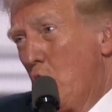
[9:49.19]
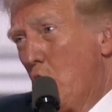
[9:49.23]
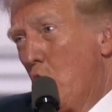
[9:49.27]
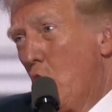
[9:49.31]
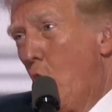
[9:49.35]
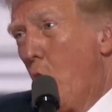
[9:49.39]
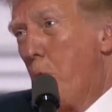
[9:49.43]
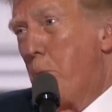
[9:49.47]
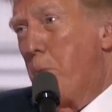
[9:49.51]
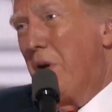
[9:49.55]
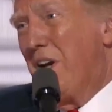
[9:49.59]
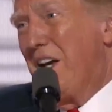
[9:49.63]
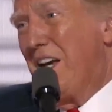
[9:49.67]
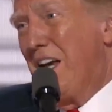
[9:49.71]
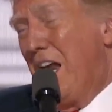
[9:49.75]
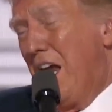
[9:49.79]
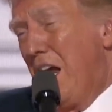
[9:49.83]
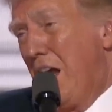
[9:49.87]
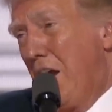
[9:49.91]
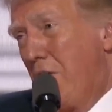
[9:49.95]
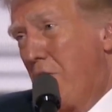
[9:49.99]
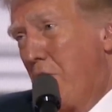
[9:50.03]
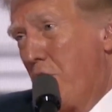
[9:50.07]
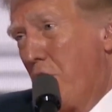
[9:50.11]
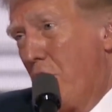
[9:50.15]

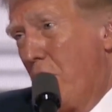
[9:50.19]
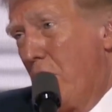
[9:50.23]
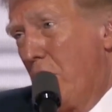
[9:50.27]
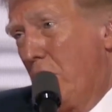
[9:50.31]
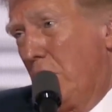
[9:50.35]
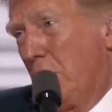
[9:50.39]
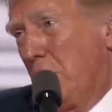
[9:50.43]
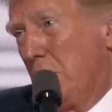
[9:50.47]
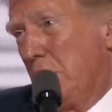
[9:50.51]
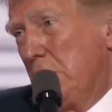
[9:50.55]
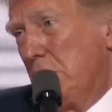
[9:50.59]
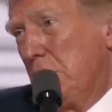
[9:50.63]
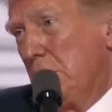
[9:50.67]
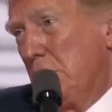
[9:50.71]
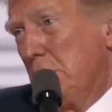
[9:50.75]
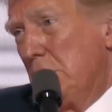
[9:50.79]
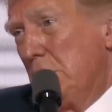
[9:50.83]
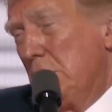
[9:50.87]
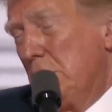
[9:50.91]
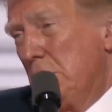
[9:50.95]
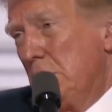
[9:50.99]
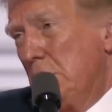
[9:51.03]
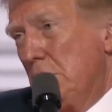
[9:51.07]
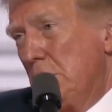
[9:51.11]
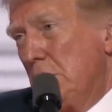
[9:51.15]
Copenhaver,
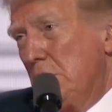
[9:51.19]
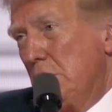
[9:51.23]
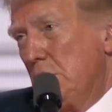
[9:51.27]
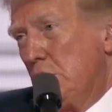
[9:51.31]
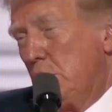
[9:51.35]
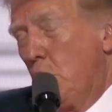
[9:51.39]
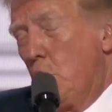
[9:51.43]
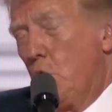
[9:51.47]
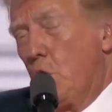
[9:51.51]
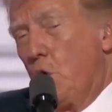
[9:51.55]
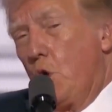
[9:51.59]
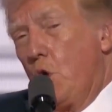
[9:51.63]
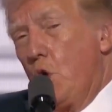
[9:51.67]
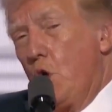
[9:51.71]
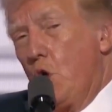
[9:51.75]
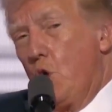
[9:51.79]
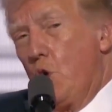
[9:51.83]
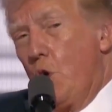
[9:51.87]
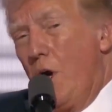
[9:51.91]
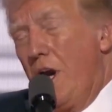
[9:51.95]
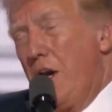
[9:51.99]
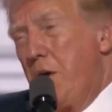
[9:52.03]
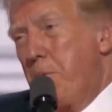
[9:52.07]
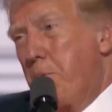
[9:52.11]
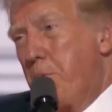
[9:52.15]
two
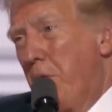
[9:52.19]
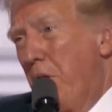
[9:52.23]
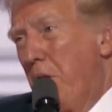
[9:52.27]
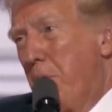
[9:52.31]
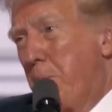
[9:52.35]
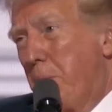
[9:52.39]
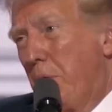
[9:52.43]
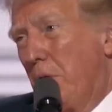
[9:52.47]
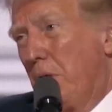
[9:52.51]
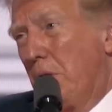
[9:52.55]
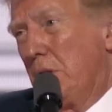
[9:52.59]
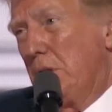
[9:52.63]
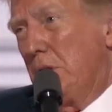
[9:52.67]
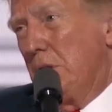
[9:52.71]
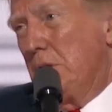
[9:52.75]
great people.